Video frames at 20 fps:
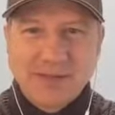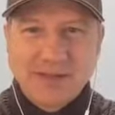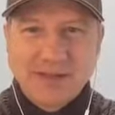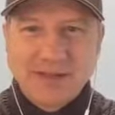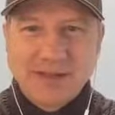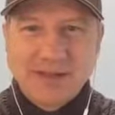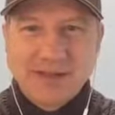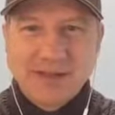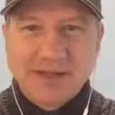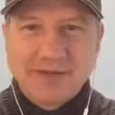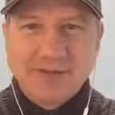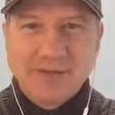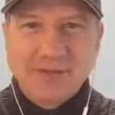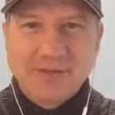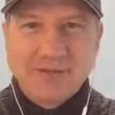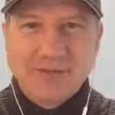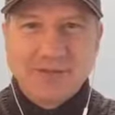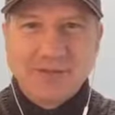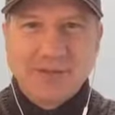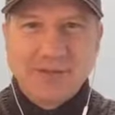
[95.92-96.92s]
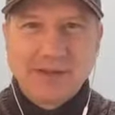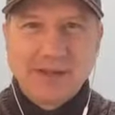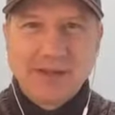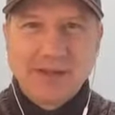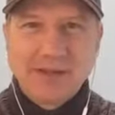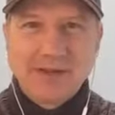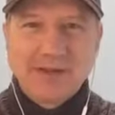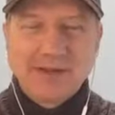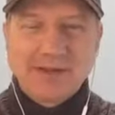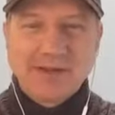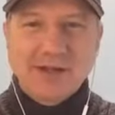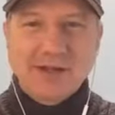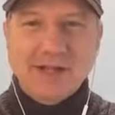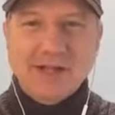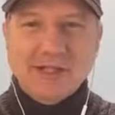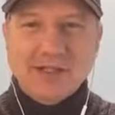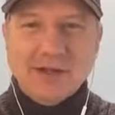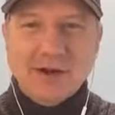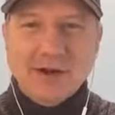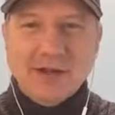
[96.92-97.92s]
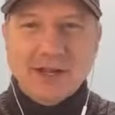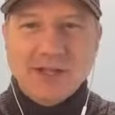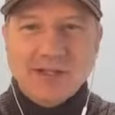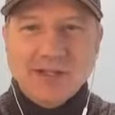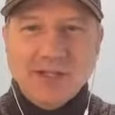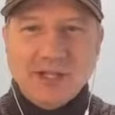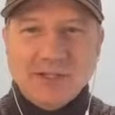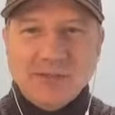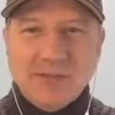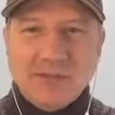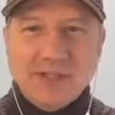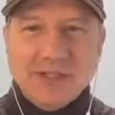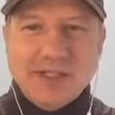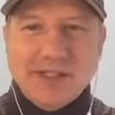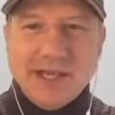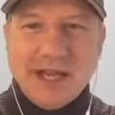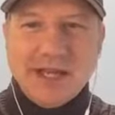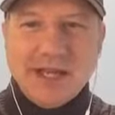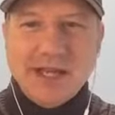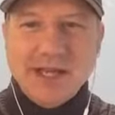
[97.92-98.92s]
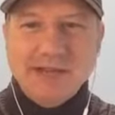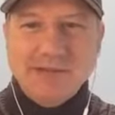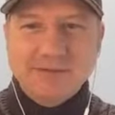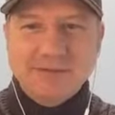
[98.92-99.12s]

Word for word: Love it. Going to get started in just one second.